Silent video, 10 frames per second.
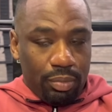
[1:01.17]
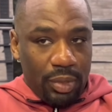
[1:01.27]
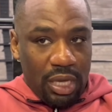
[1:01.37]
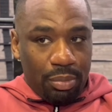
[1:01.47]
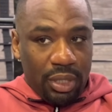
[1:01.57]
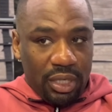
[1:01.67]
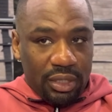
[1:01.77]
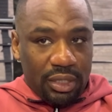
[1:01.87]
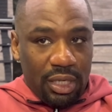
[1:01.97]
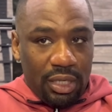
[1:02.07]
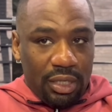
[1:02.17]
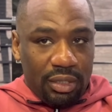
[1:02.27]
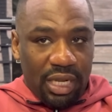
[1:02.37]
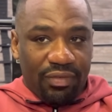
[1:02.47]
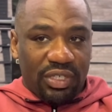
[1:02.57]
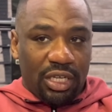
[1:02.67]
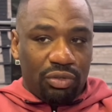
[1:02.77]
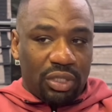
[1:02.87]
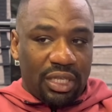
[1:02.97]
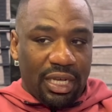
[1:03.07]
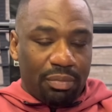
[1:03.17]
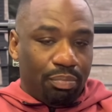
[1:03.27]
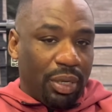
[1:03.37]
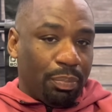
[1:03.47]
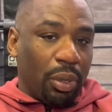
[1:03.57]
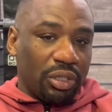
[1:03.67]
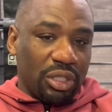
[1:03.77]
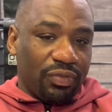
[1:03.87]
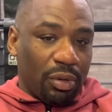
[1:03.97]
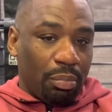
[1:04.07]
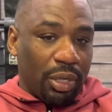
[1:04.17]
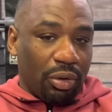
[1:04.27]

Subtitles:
Yeah, because David's not used to taking big punches from bigger